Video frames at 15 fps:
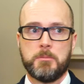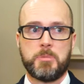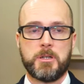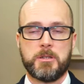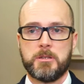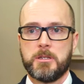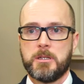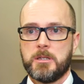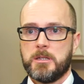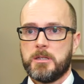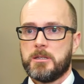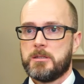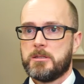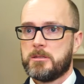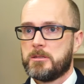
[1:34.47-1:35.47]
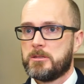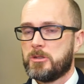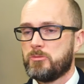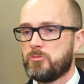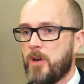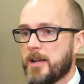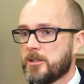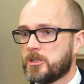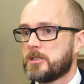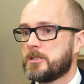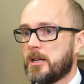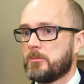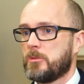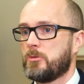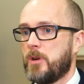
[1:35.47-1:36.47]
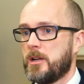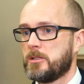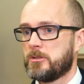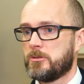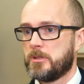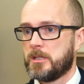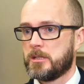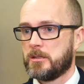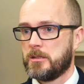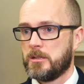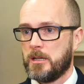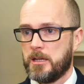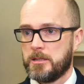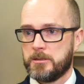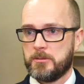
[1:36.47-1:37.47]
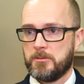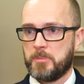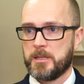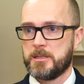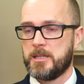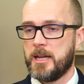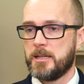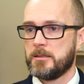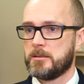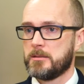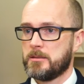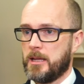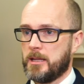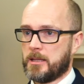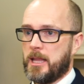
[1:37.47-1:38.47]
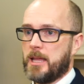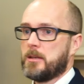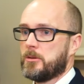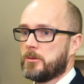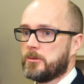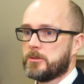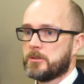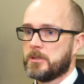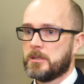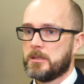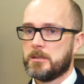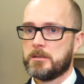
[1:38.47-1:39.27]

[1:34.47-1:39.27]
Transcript: But to ratchet up the rhetoric as by tenants and landlords